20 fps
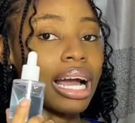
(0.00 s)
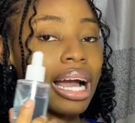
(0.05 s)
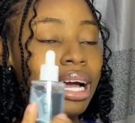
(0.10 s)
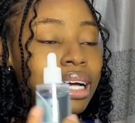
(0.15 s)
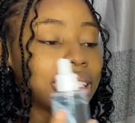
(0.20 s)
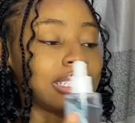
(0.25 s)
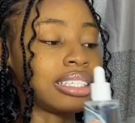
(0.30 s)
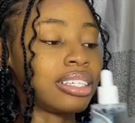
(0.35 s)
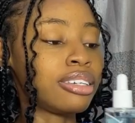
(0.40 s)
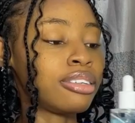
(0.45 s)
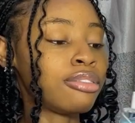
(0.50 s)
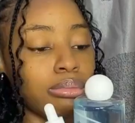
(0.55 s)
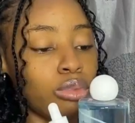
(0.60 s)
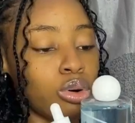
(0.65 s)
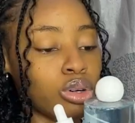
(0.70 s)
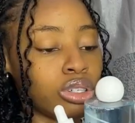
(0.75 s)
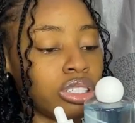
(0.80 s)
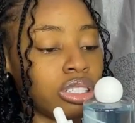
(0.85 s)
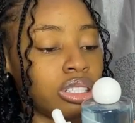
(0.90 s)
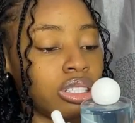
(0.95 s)
and give
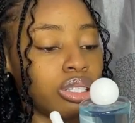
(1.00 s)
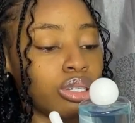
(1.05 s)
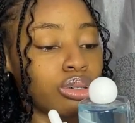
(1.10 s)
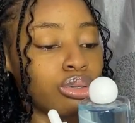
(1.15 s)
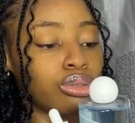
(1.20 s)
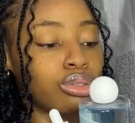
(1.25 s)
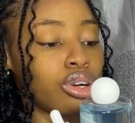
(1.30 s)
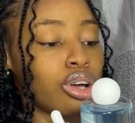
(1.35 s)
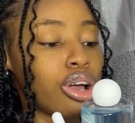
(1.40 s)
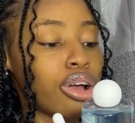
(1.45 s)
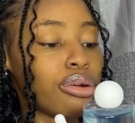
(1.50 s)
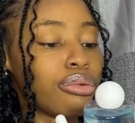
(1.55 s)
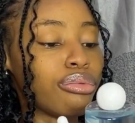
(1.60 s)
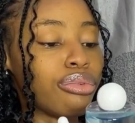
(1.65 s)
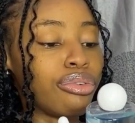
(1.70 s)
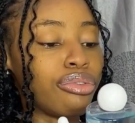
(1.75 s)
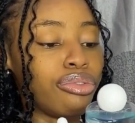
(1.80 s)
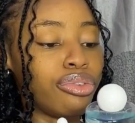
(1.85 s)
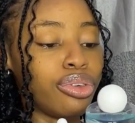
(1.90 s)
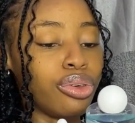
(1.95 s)
more detailed
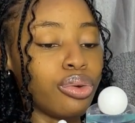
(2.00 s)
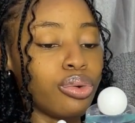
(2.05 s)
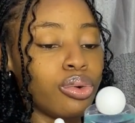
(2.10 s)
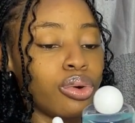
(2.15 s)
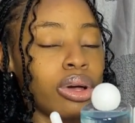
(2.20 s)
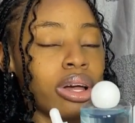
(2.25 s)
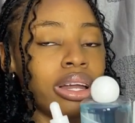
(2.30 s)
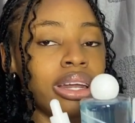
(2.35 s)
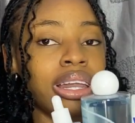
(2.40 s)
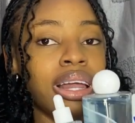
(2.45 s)
review.